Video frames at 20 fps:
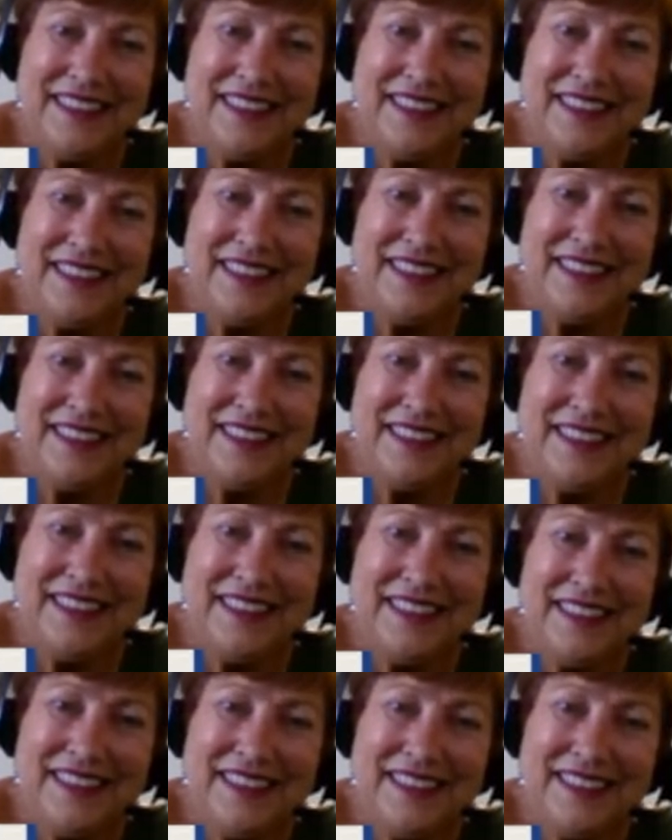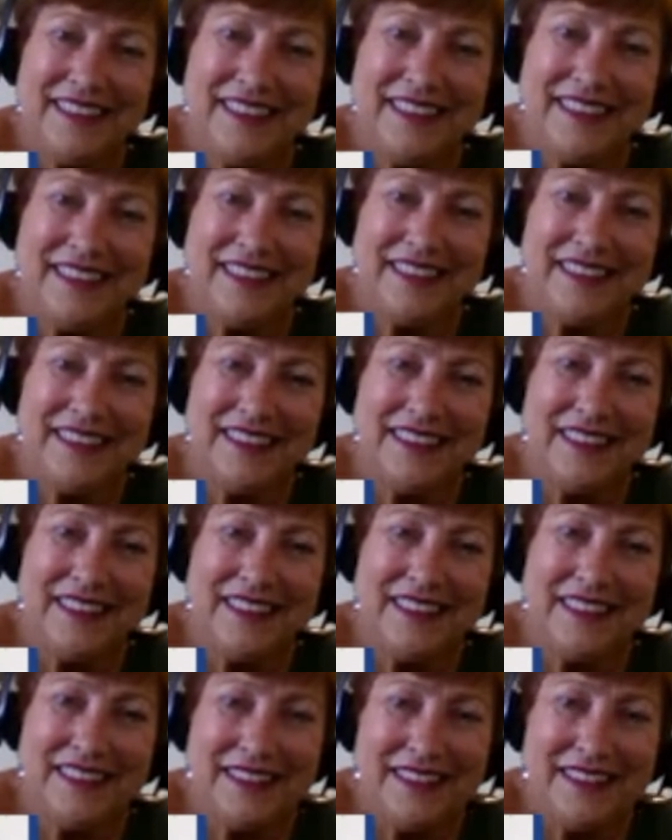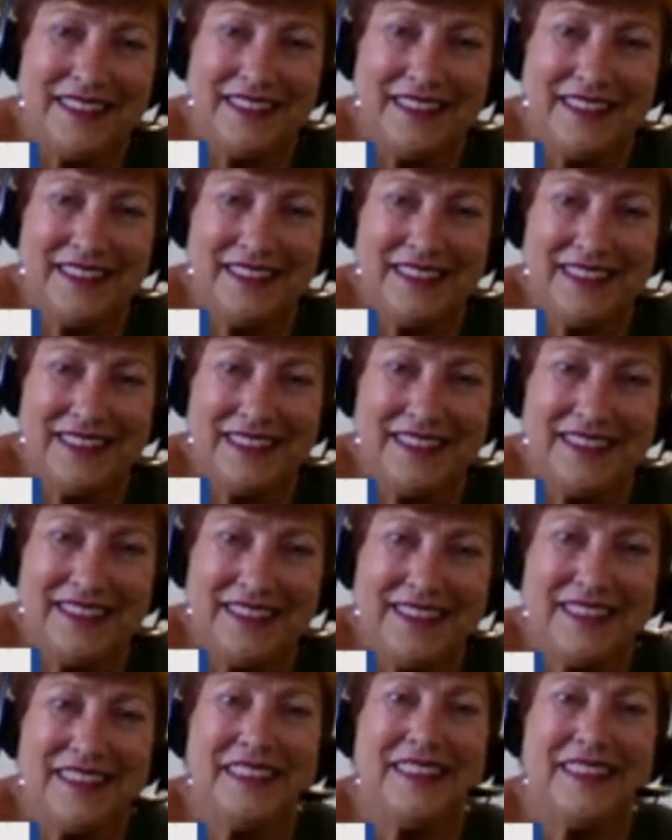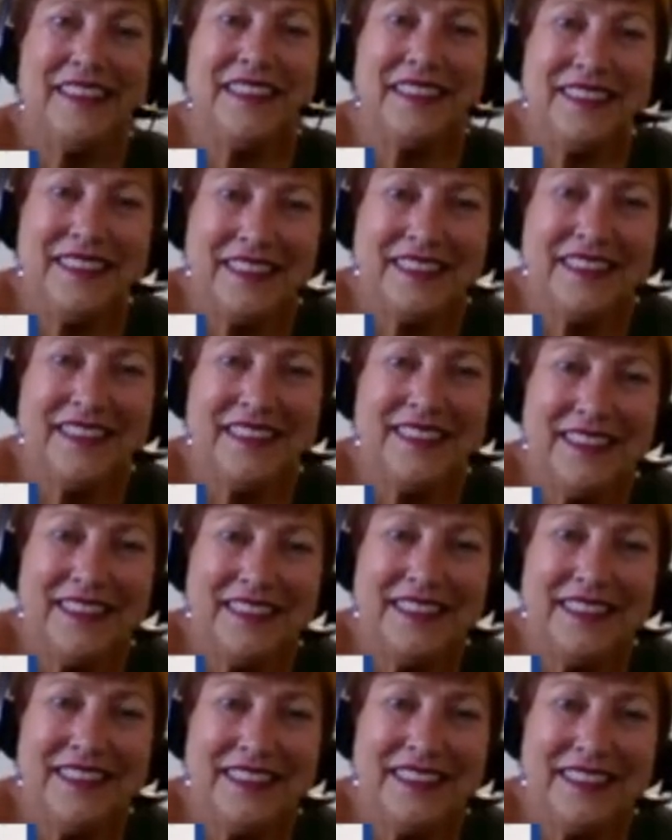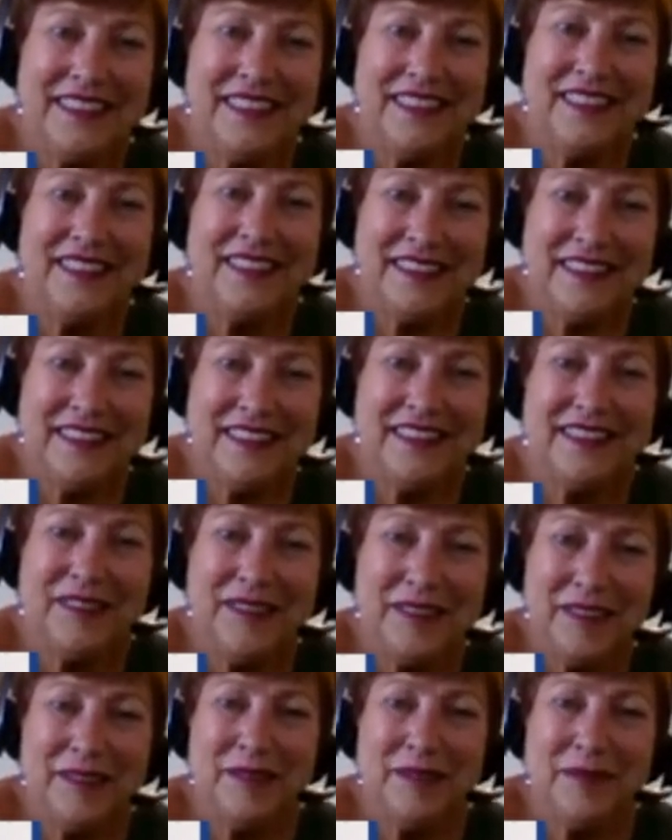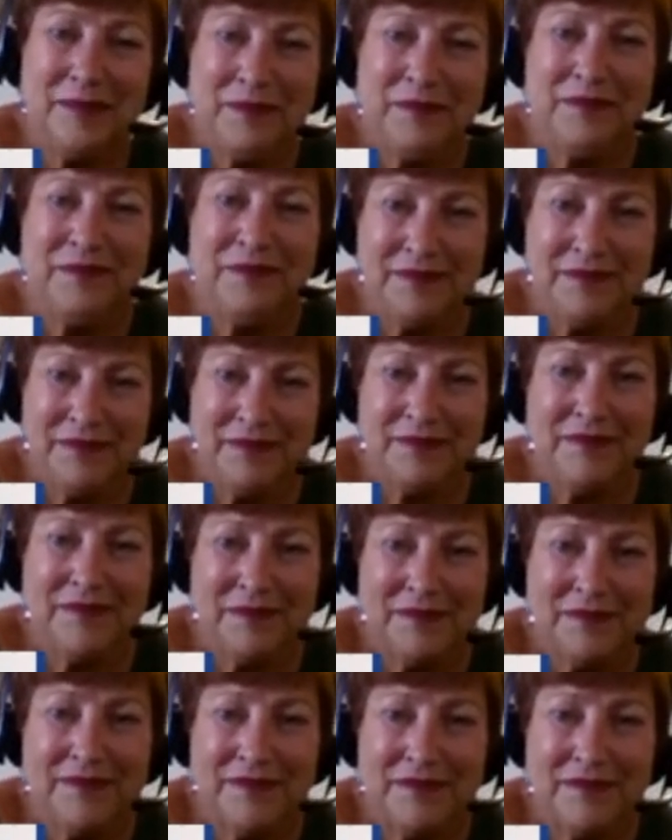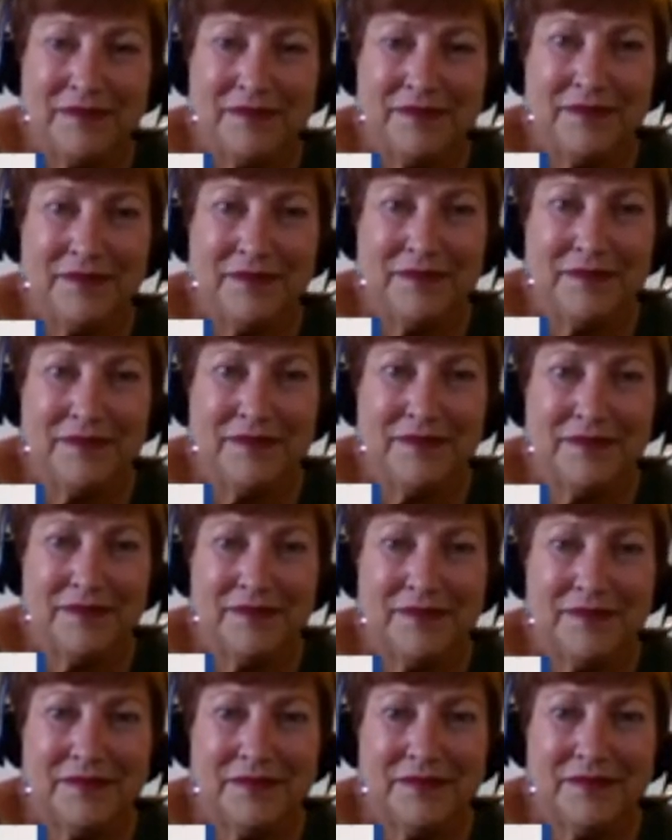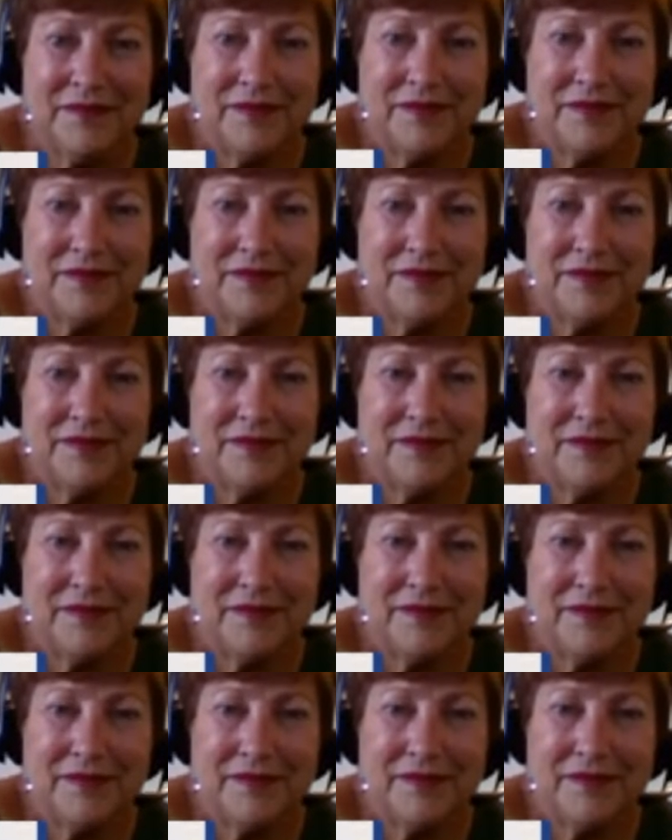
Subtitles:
(silent)